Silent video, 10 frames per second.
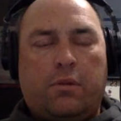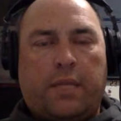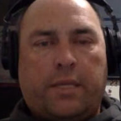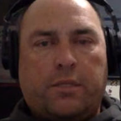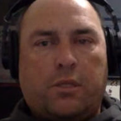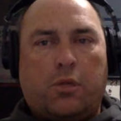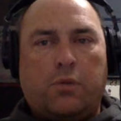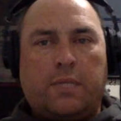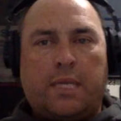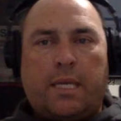things
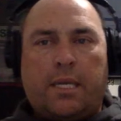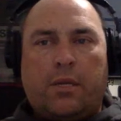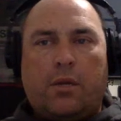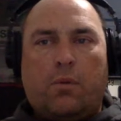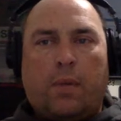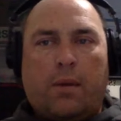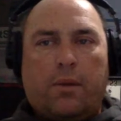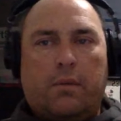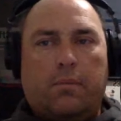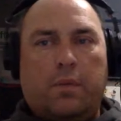closing in around
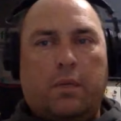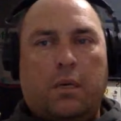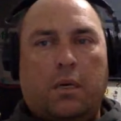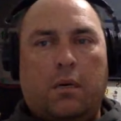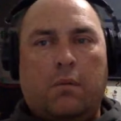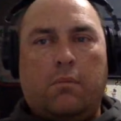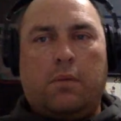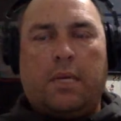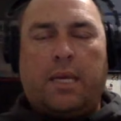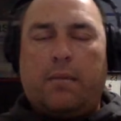him.
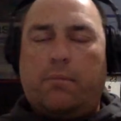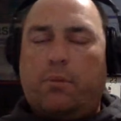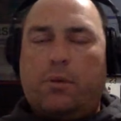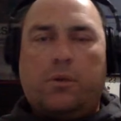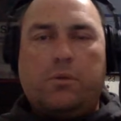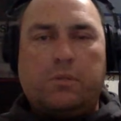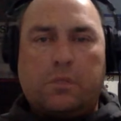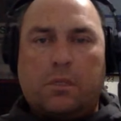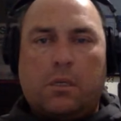Again, Burrow's